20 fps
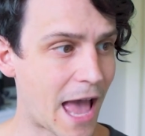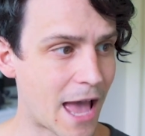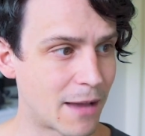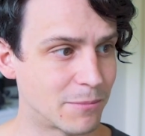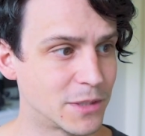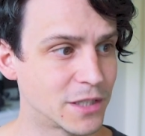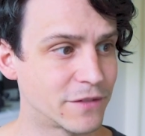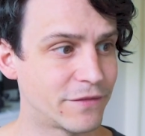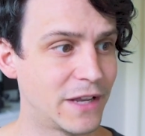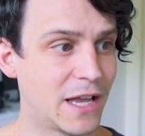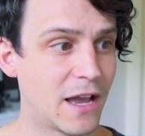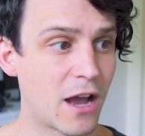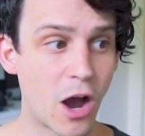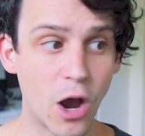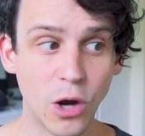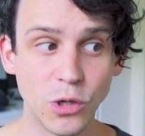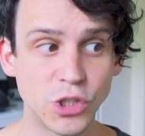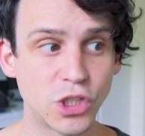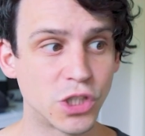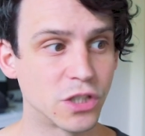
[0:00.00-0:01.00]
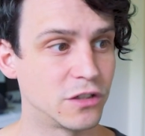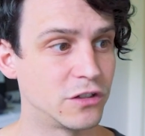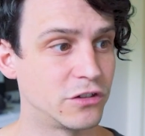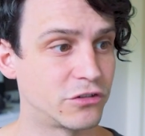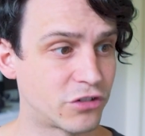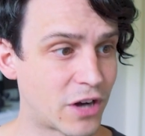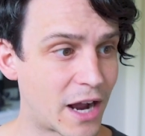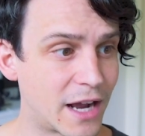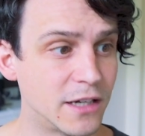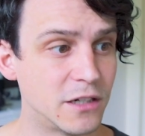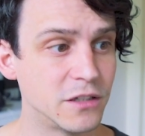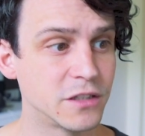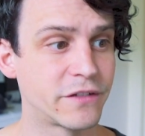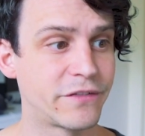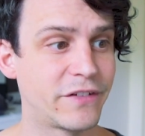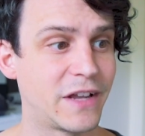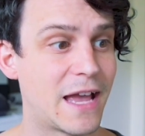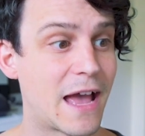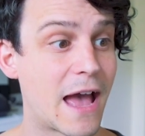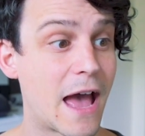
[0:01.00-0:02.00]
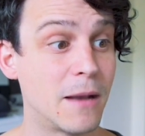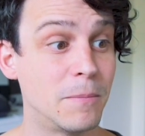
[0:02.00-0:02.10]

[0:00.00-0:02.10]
atmosphere, ocean, cryosphere,